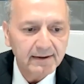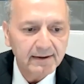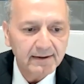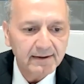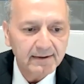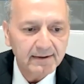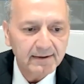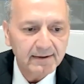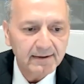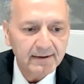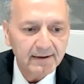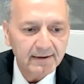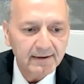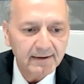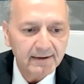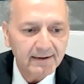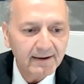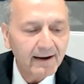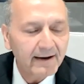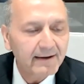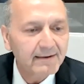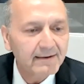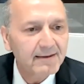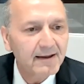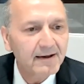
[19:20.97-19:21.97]
And
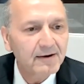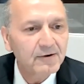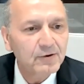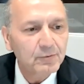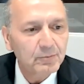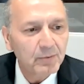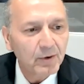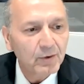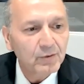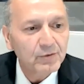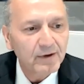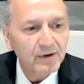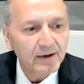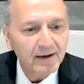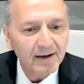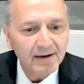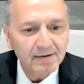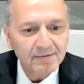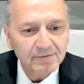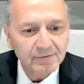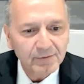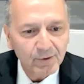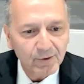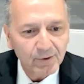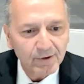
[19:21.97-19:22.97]
I thank you both
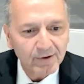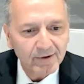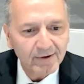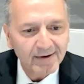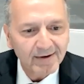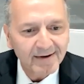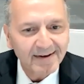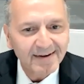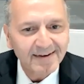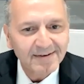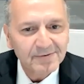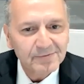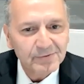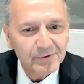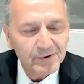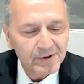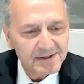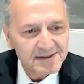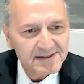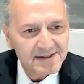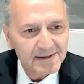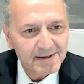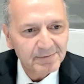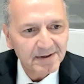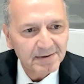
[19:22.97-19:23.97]
again for
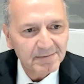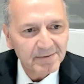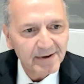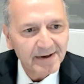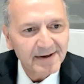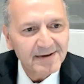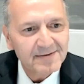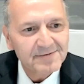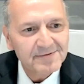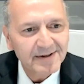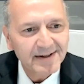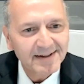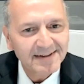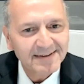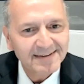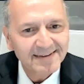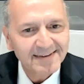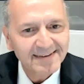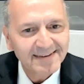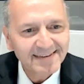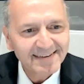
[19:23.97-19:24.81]
accepting my invite.